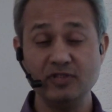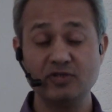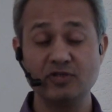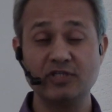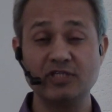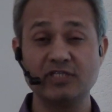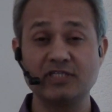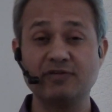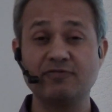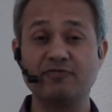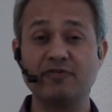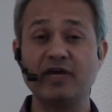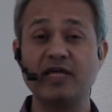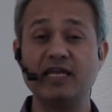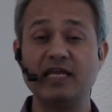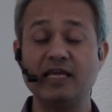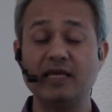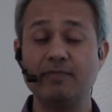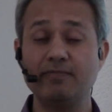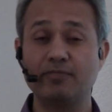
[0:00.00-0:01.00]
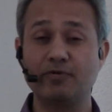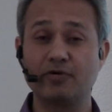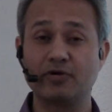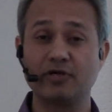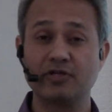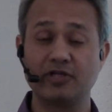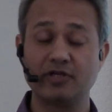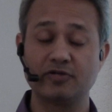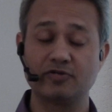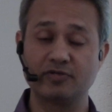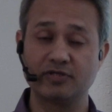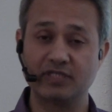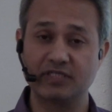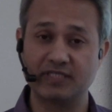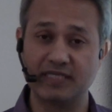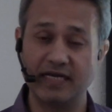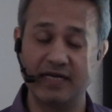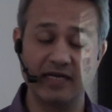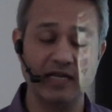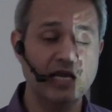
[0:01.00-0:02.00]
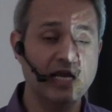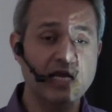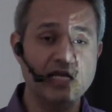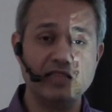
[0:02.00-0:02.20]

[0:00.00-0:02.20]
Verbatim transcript: So this is a very important thing to understand.